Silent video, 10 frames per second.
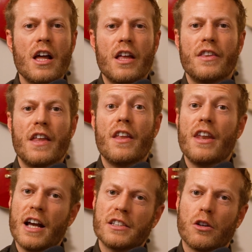then the
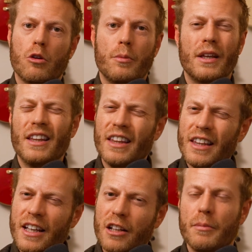next song will be a
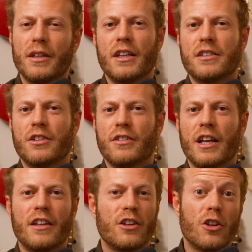little bit easier.
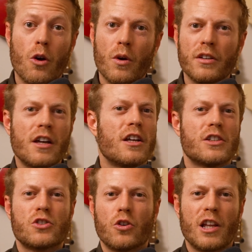Then, you know what?
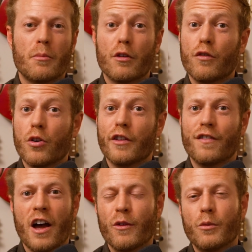Song number
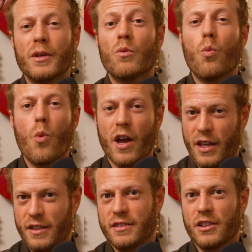45 will be way
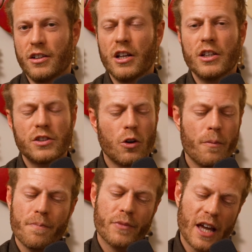easier. So
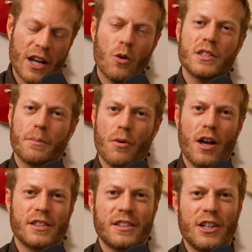I know it's a
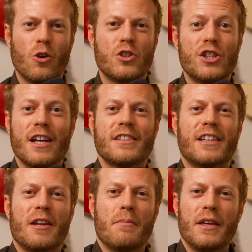process. I know jazz
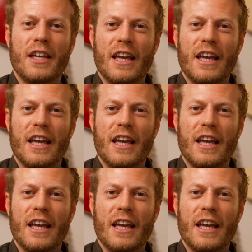can be